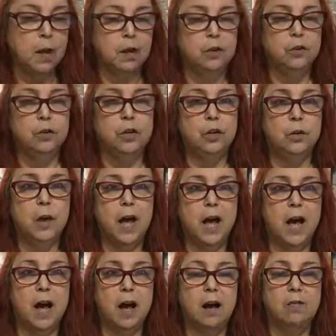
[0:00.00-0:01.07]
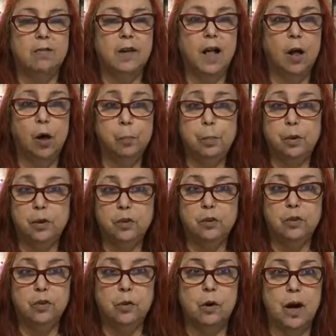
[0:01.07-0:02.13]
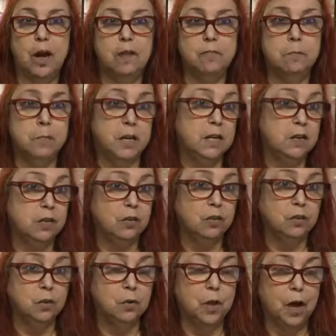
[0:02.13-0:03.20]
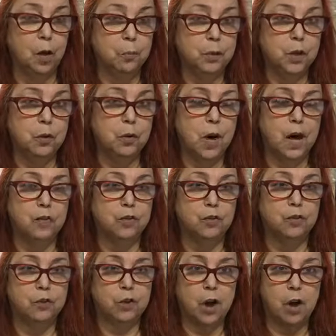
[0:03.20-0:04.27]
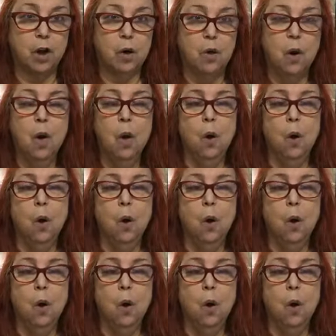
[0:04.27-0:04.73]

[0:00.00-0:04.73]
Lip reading: Do you have helpers? Do you have minions who help you at the show?